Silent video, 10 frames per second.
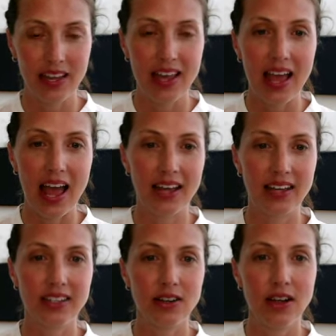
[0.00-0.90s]

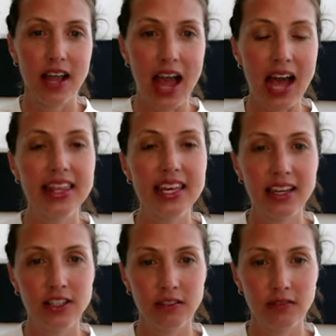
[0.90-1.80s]
And at the
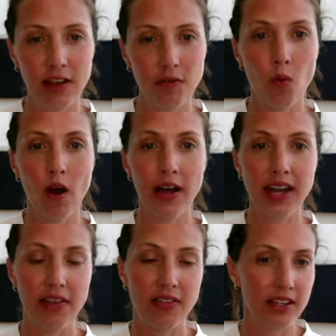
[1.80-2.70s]
end of level 1,
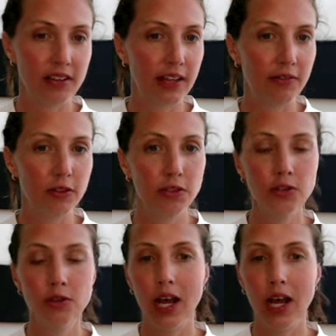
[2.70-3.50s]
at the end of level 2,